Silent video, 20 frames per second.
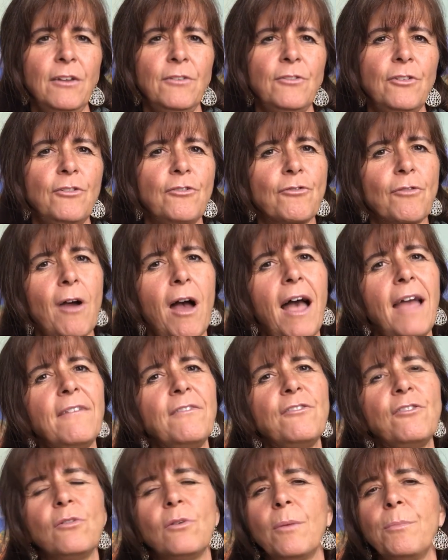to
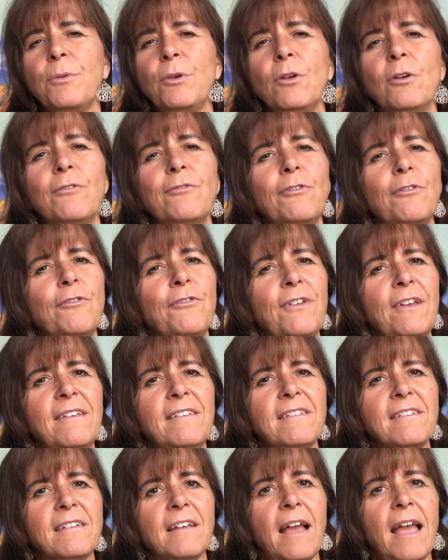drive to a beautiful
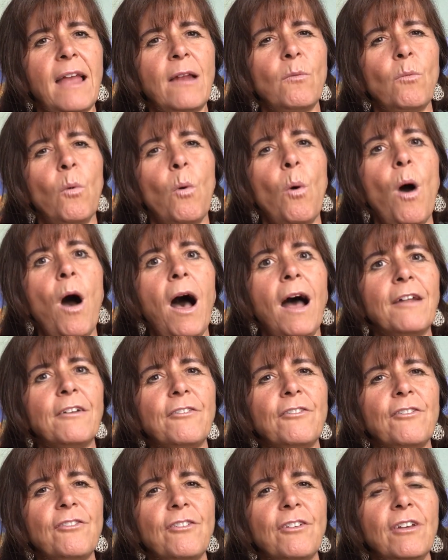vista and
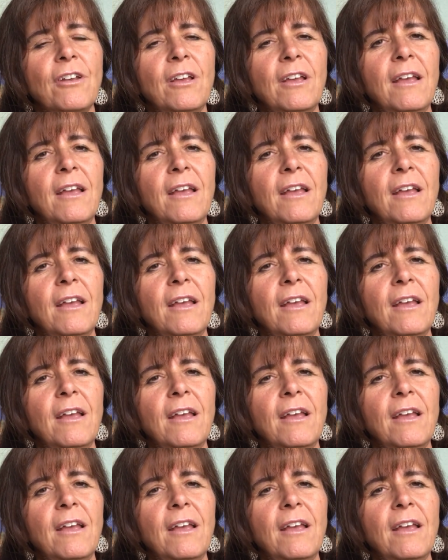watch